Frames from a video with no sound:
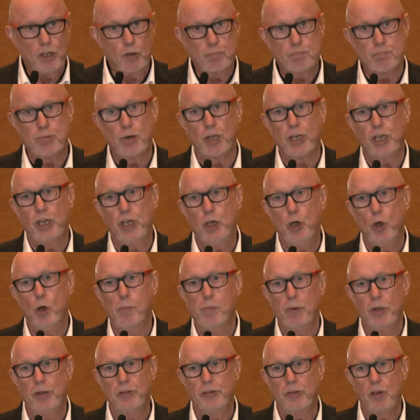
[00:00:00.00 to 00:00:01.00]

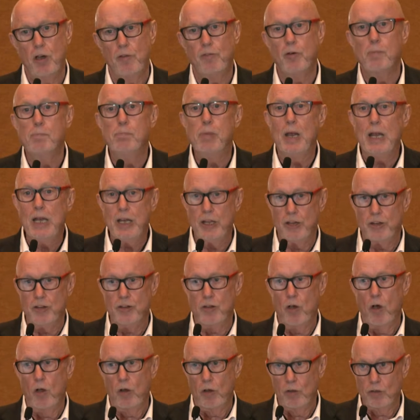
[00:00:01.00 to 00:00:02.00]
procurement of $1 billion
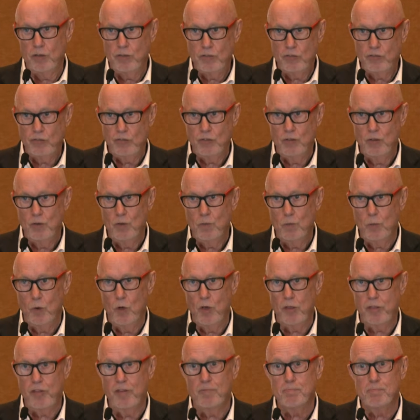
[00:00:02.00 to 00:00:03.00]

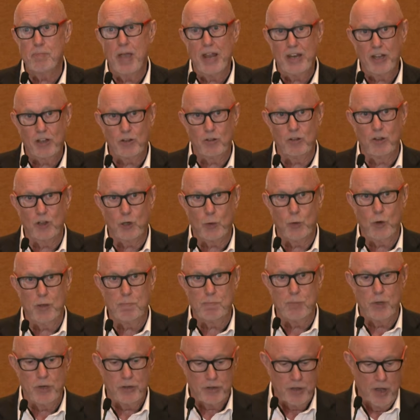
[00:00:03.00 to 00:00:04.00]
worth of medical
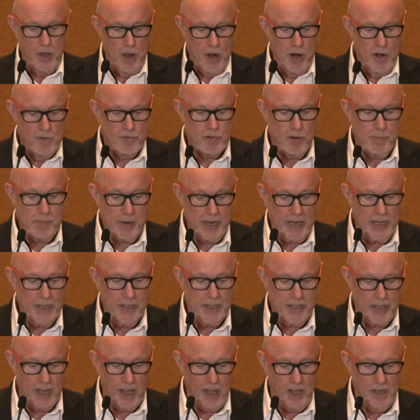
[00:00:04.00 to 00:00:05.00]
equipment from
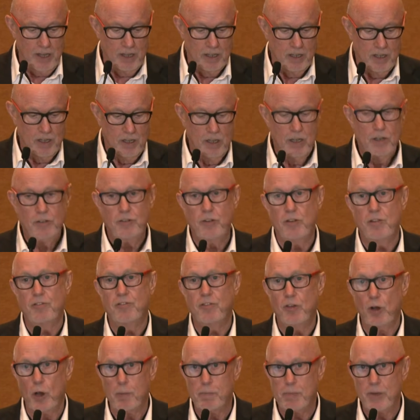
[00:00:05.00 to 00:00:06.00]
India to the
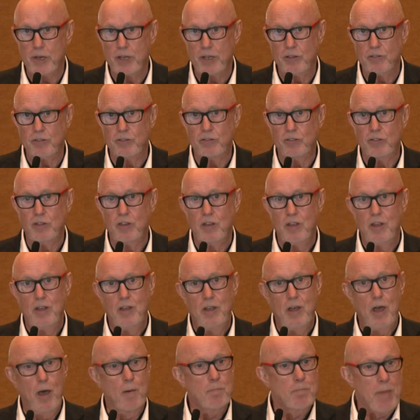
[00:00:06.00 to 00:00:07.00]
Philippines.
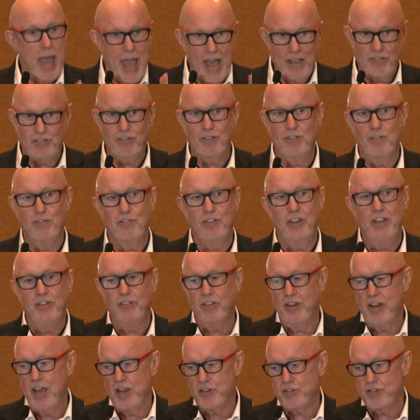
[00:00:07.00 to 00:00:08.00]
A massive
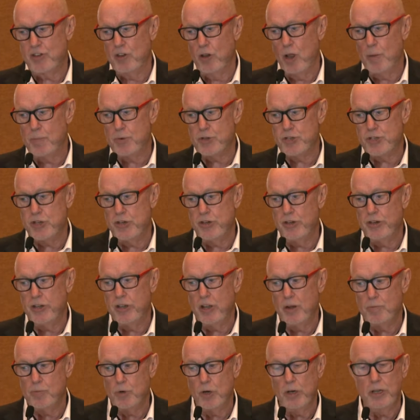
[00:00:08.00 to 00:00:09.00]
international opportunity that
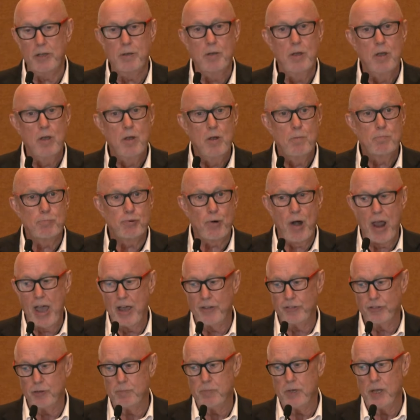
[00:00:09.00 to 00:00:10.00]
I'm really
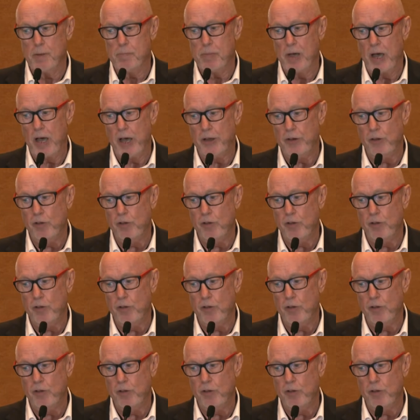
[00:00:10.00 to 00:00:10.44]
proud to be a part